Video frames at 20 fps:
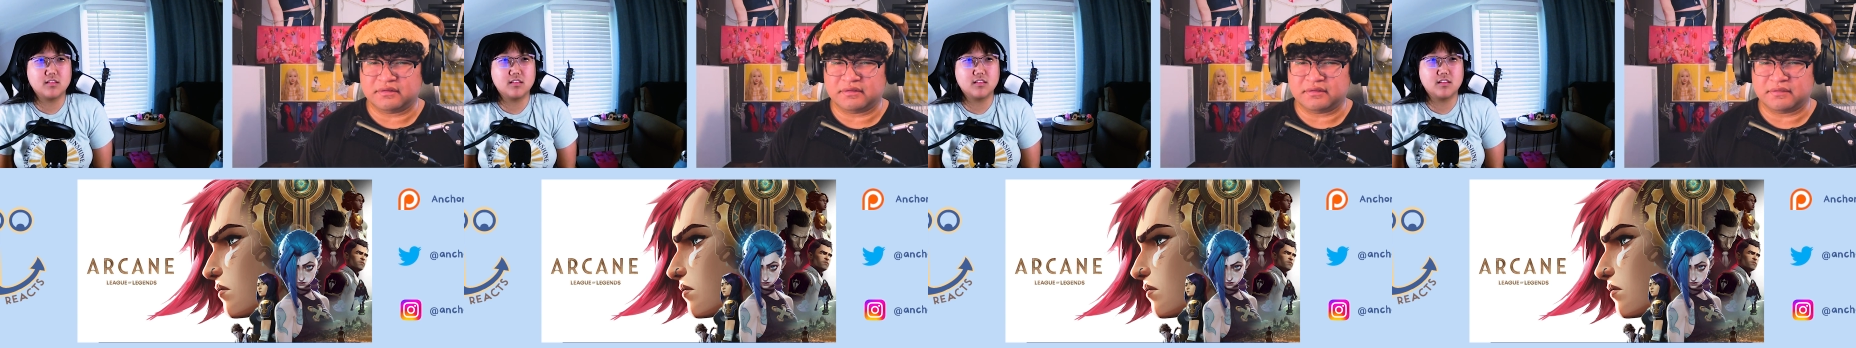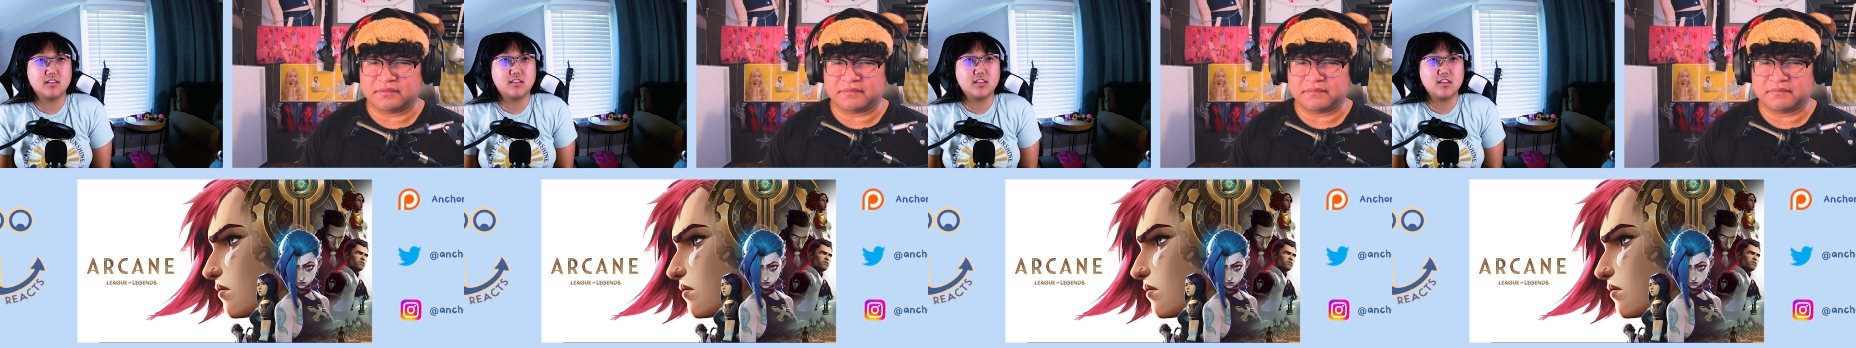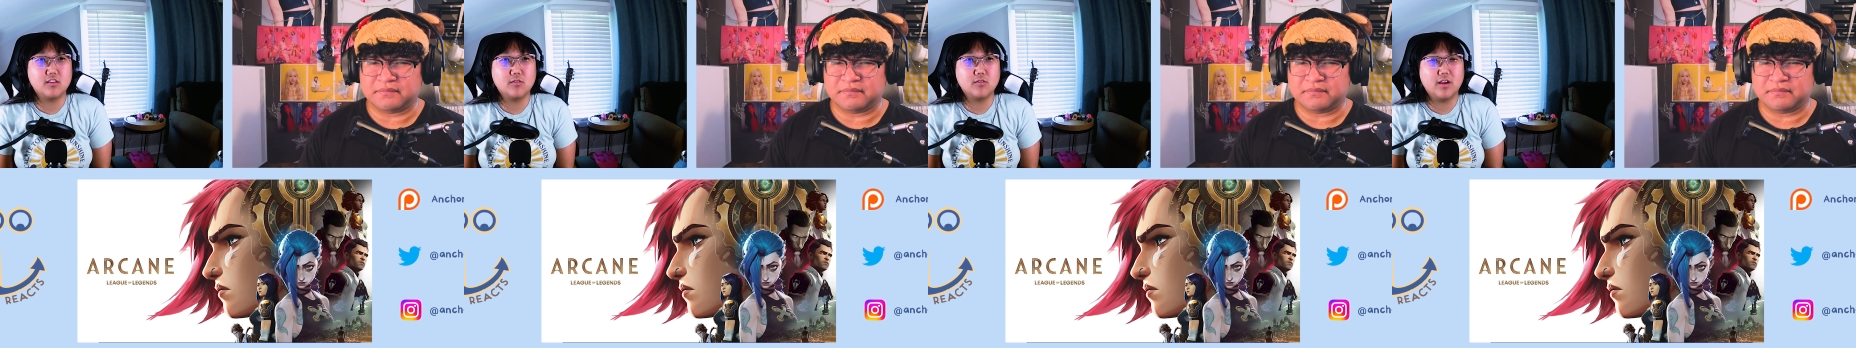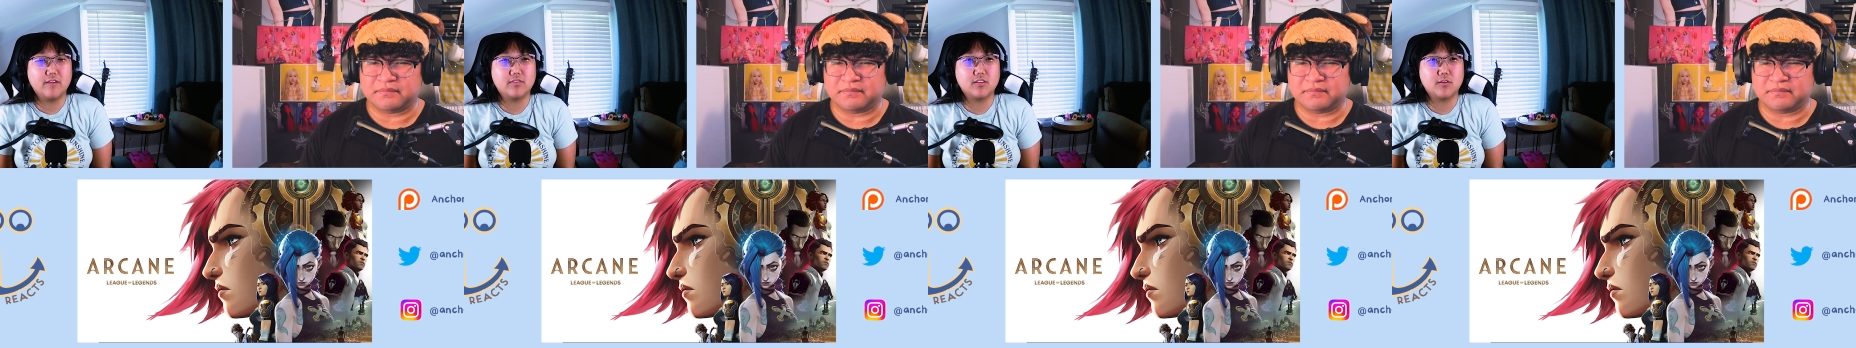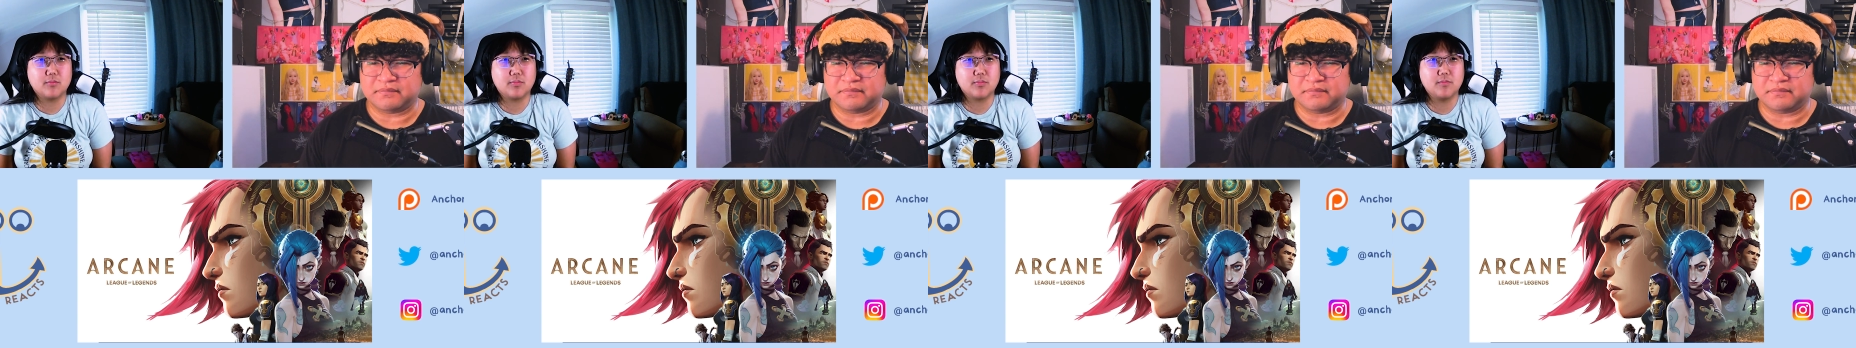Speaker 1: see you after
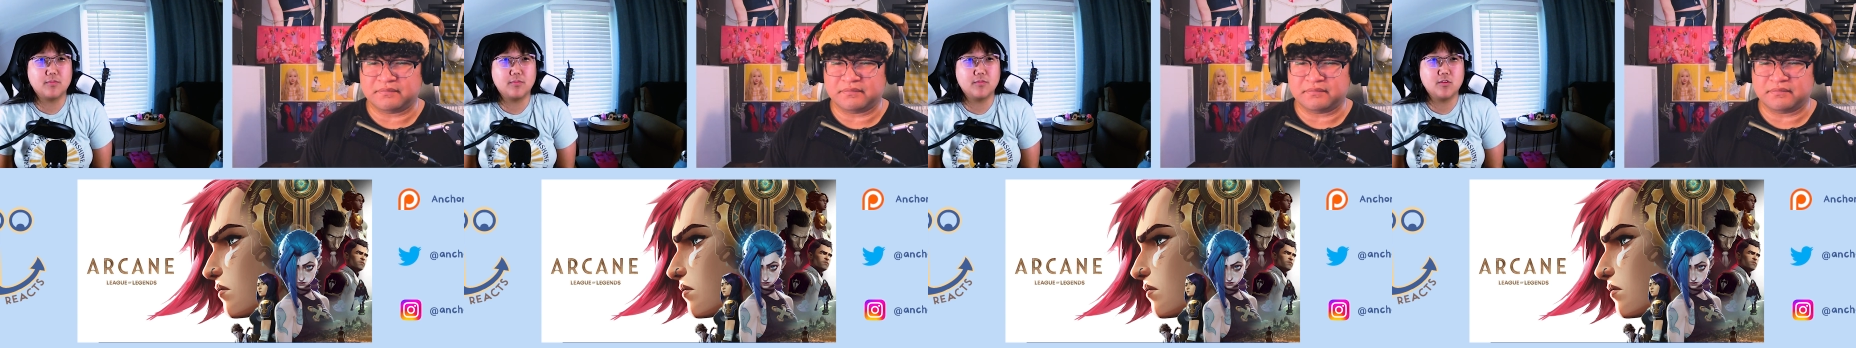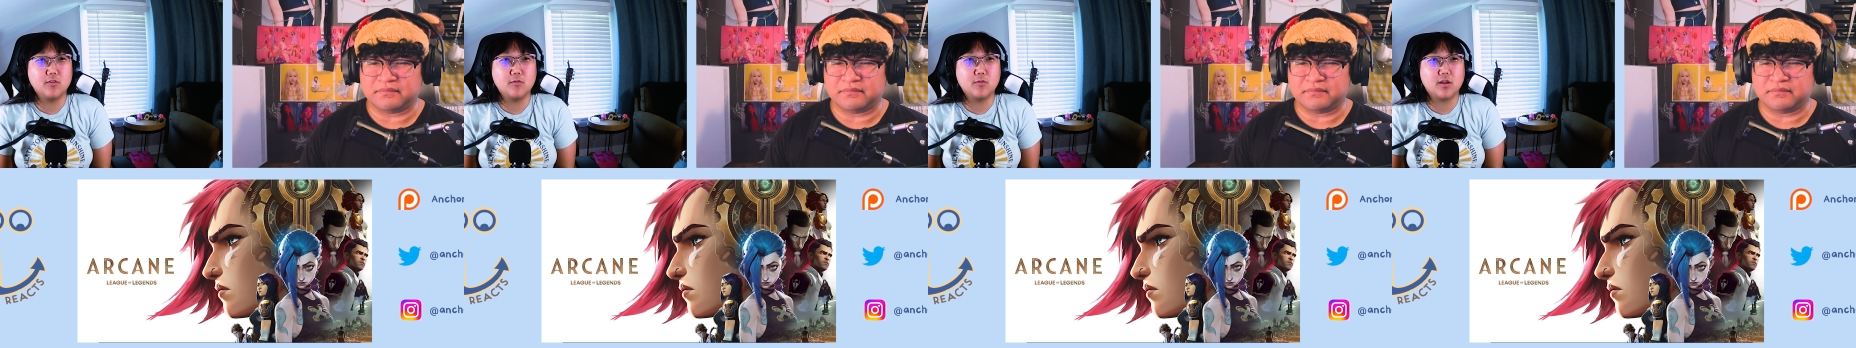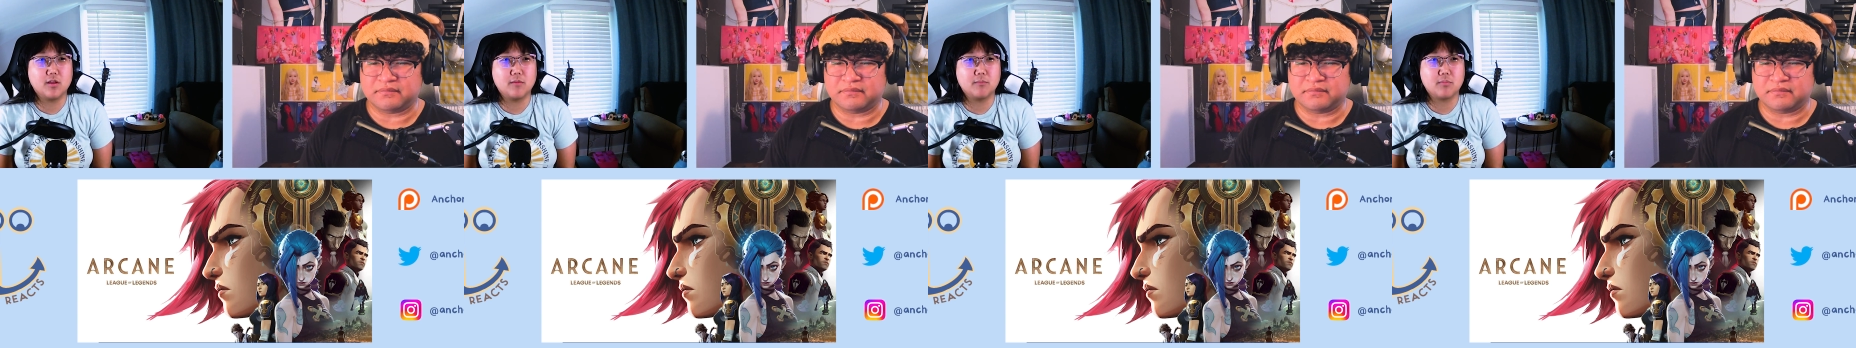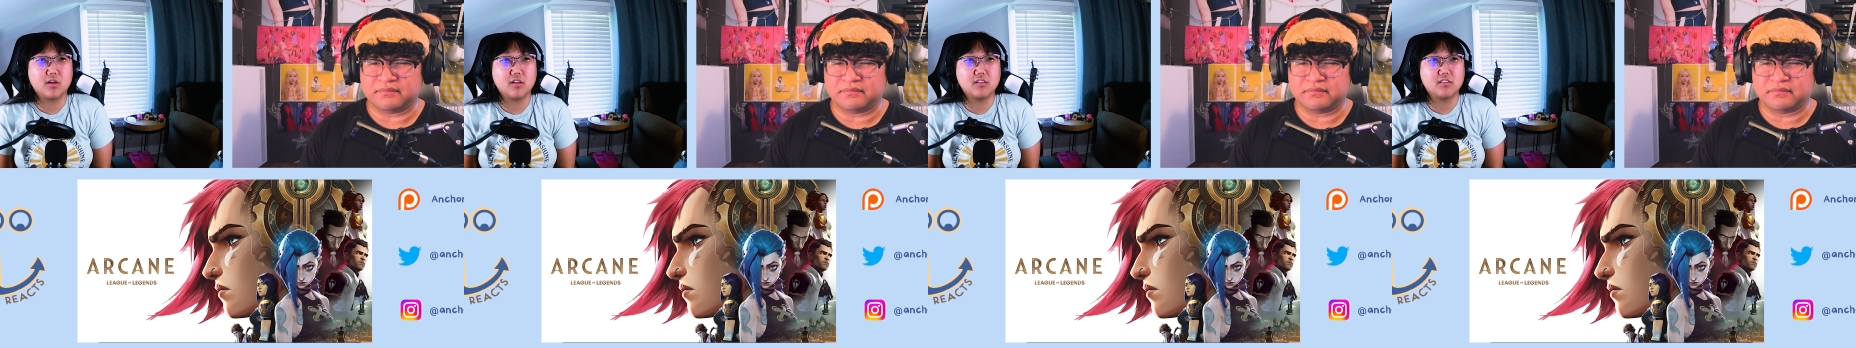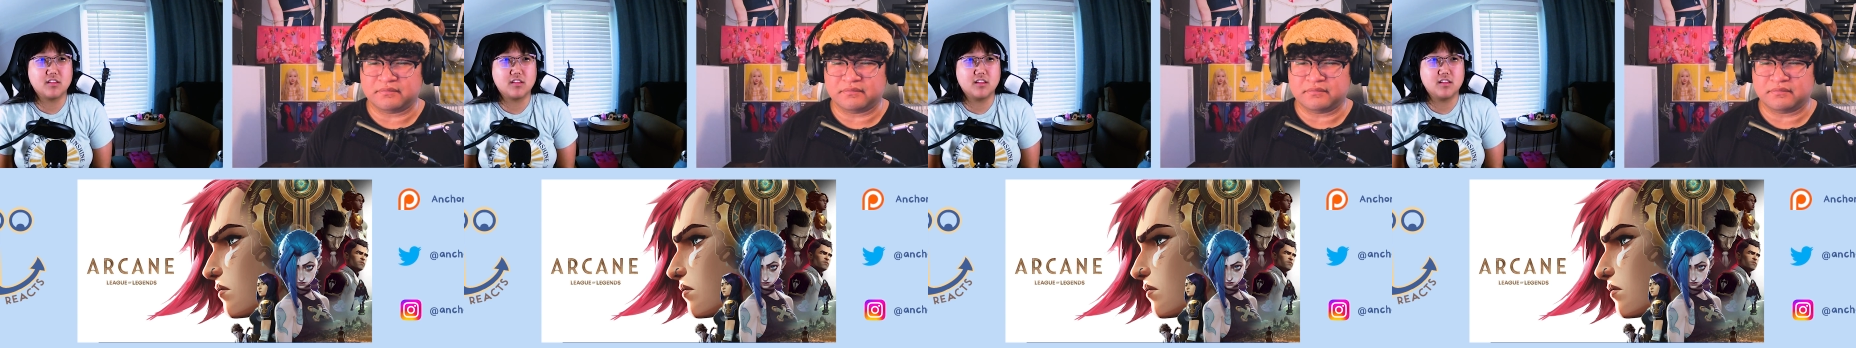you were in
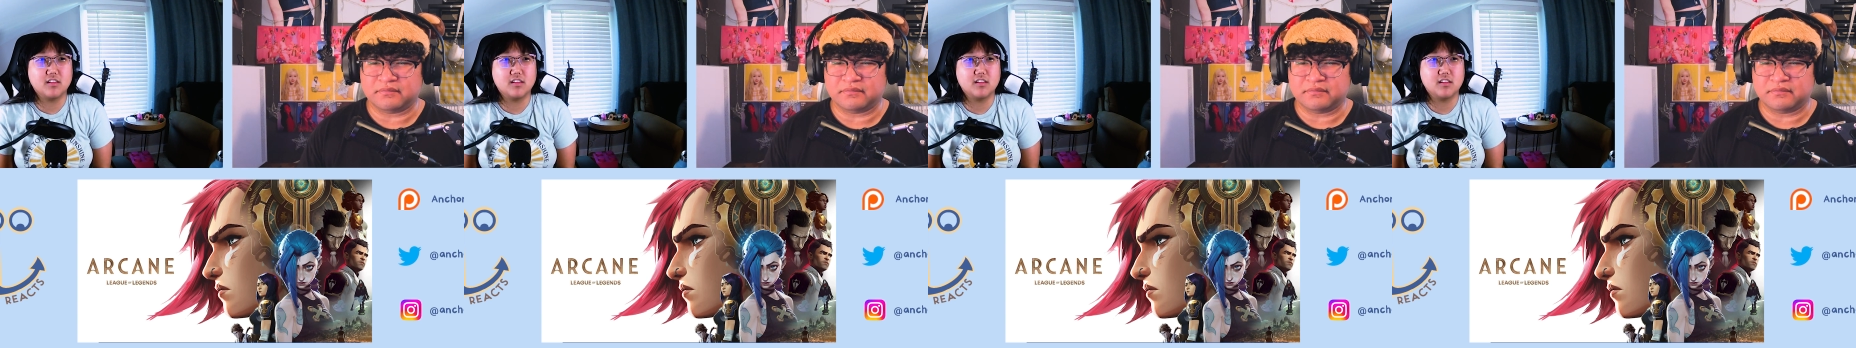prison.